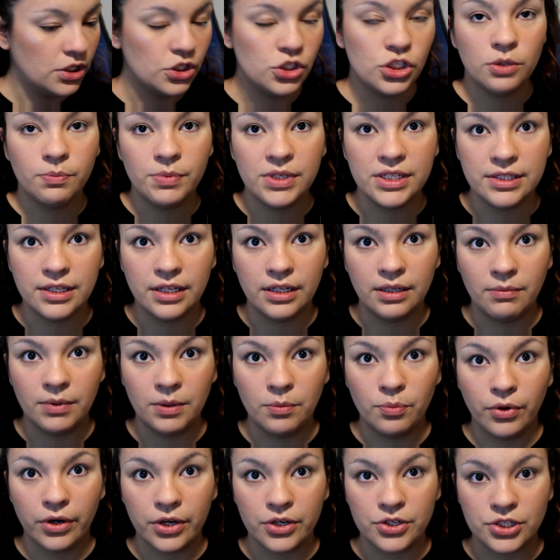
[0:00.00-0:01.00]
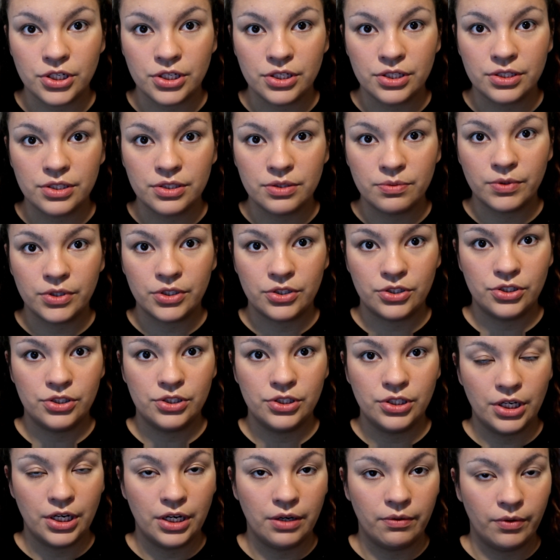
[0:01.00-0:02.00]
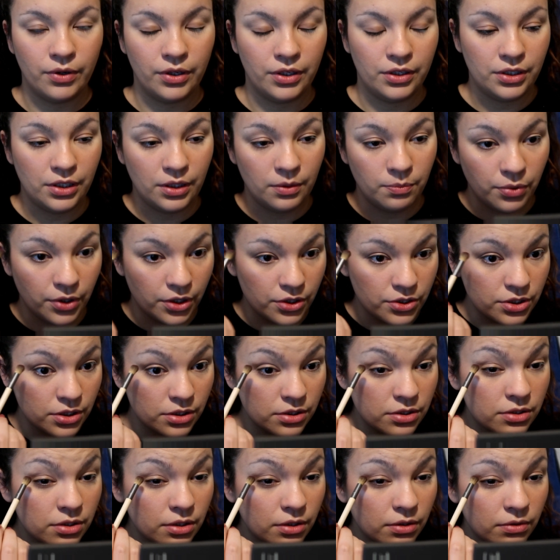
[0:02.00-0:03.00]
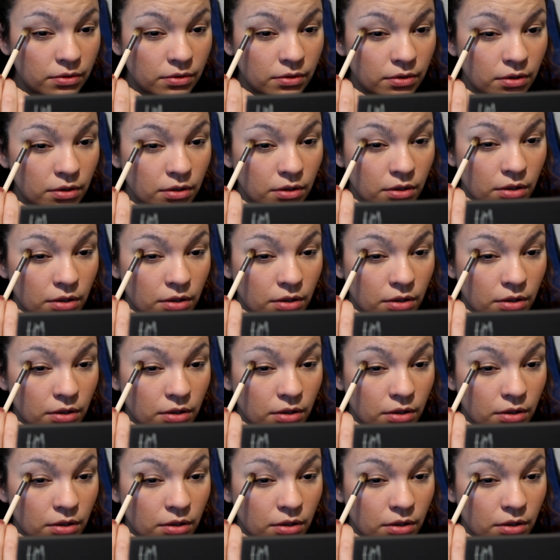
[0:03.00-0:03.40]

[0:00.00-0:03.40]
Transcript: They should be sending me brushes, which I really need brushes, so